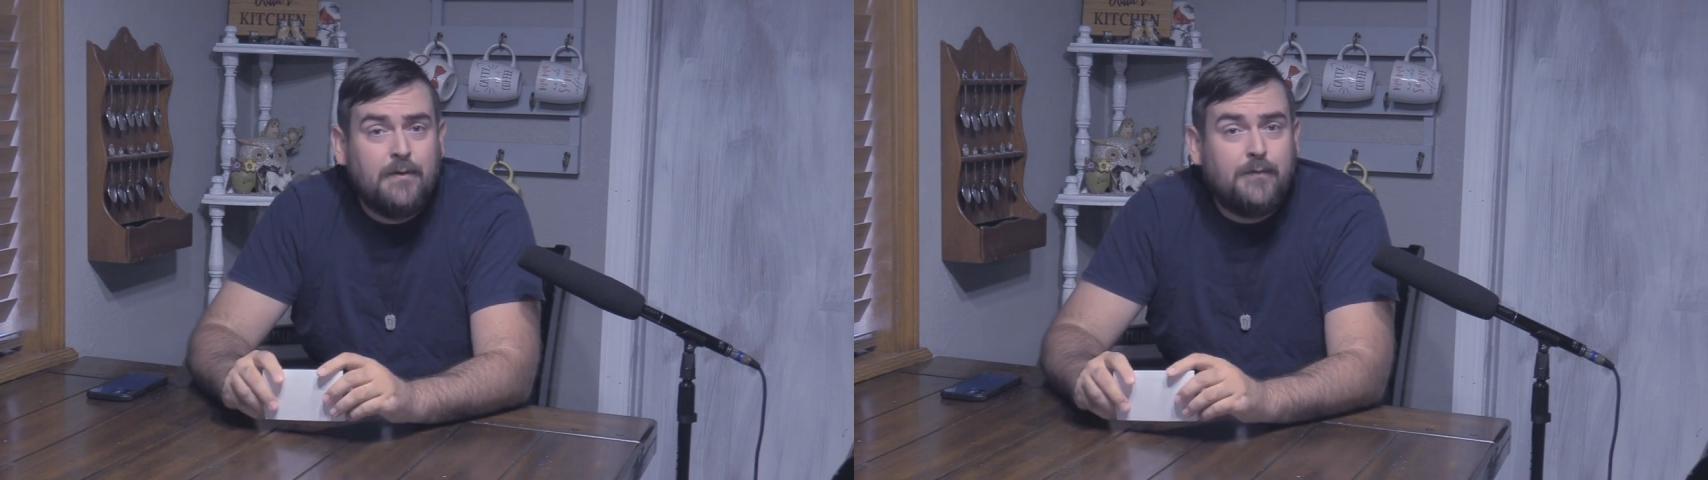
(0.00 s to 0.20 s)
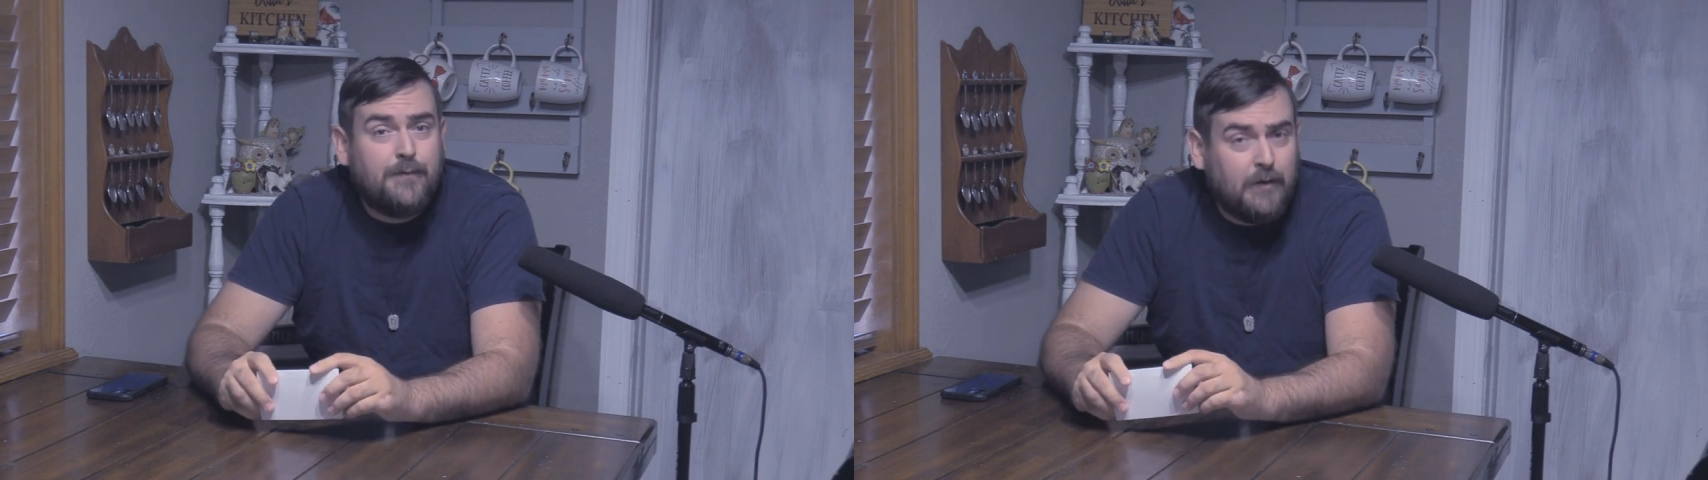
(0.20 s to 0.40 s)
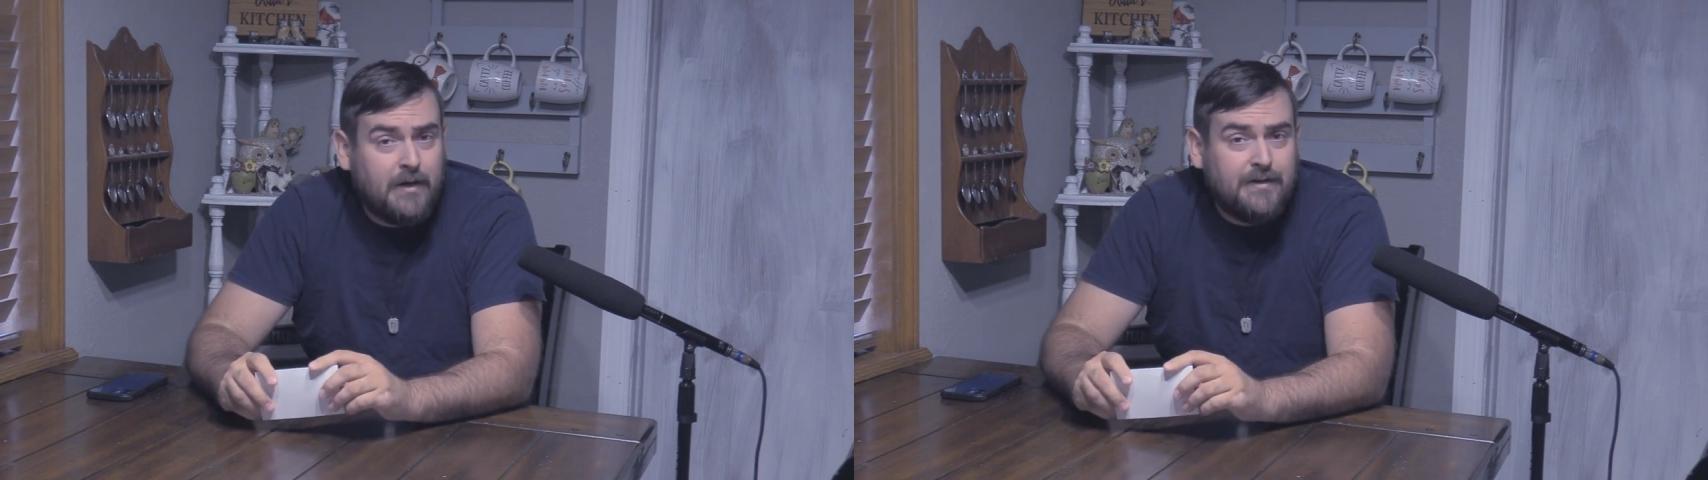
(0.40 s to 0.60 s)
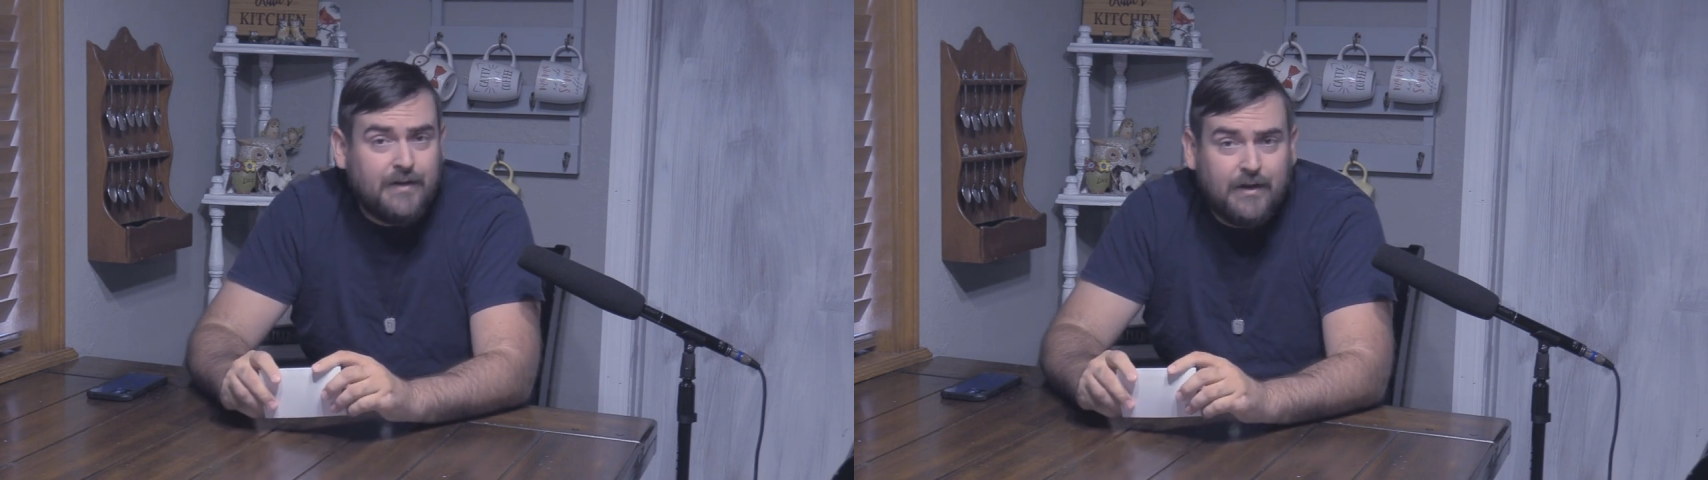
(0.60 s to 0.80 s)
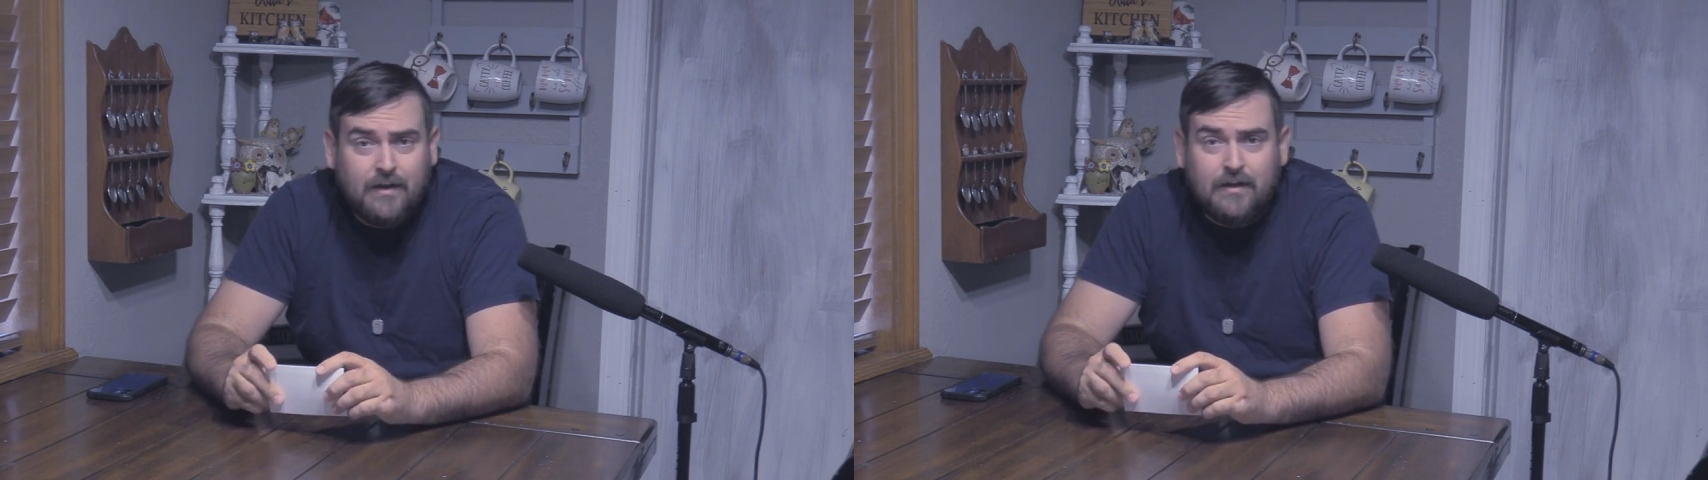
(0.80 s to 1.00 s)
Fergy
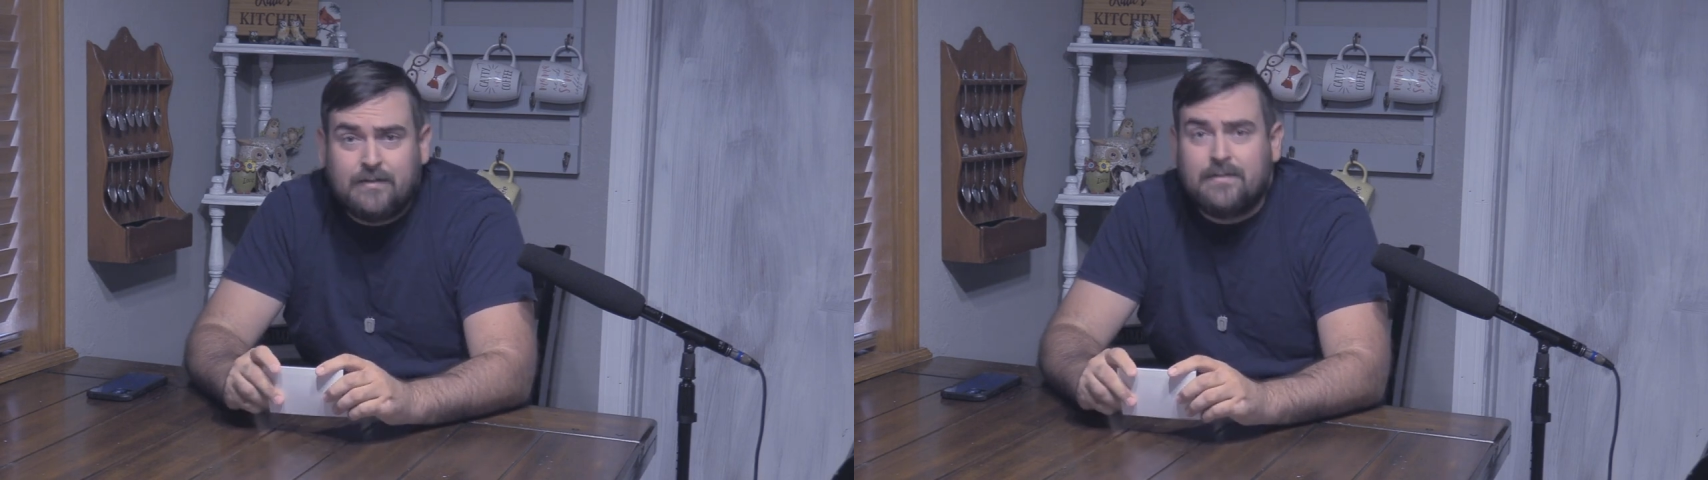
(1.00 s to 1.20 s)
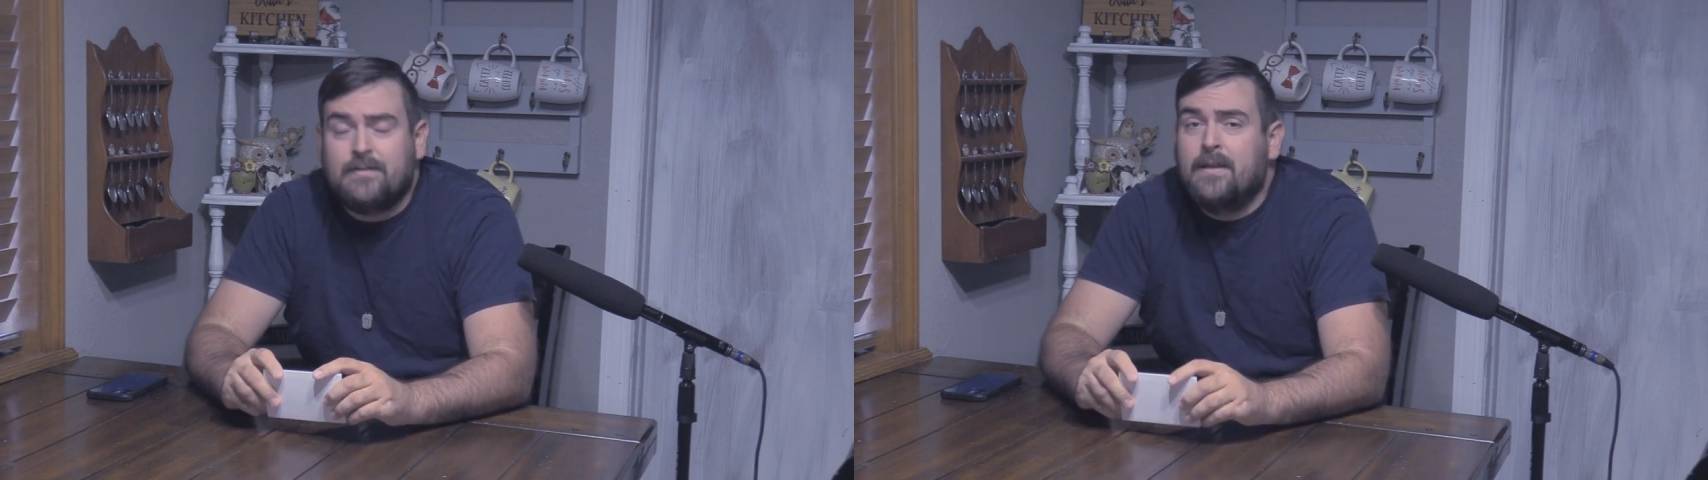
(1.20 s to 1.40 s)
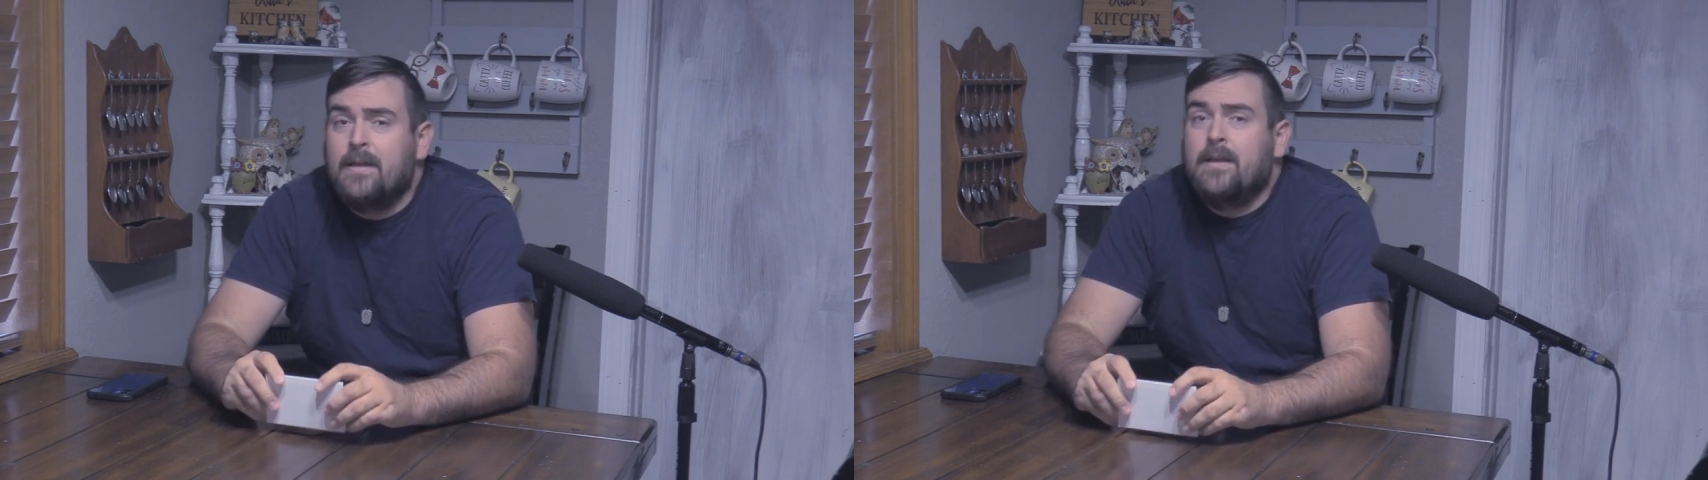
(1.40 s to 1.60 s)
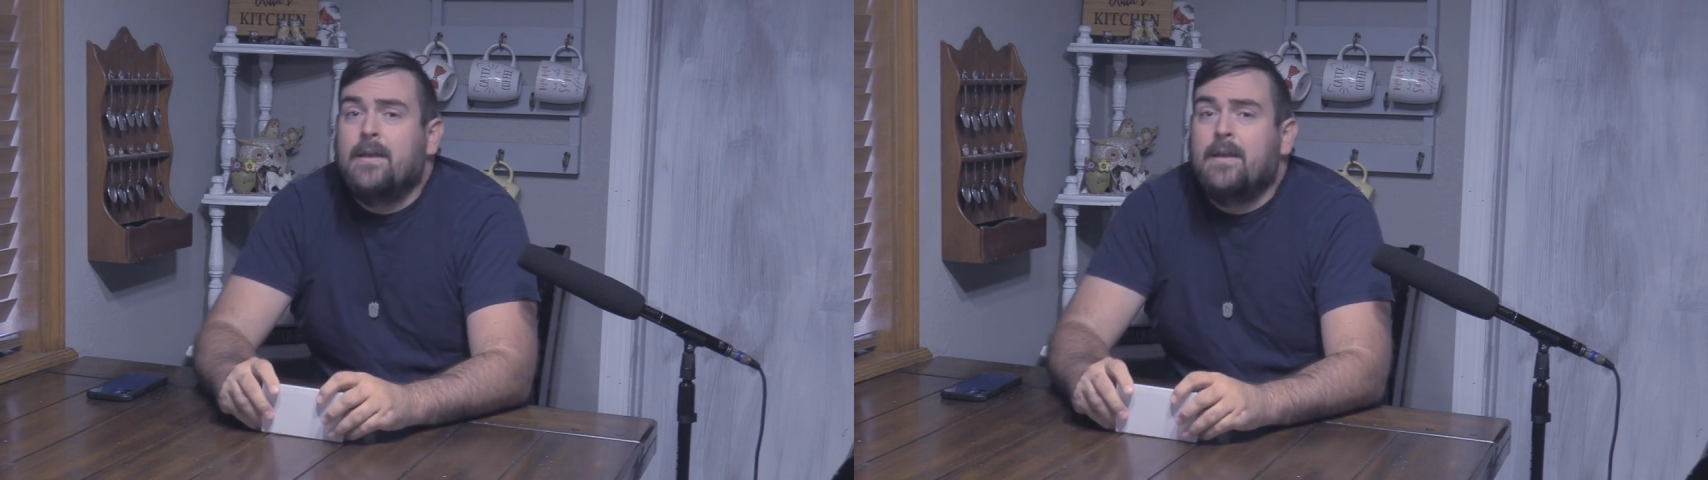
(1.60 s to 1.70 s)
Talks,